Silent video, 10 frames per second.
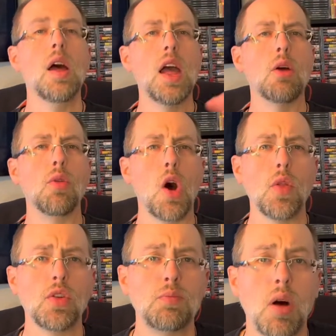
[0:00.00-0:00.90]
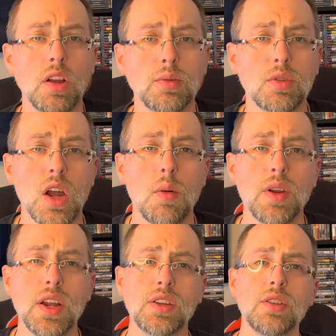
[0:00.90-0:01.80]
And with all those possible
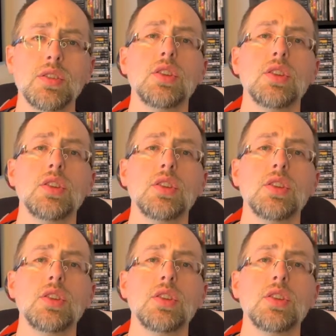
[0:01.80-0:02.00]
combinations,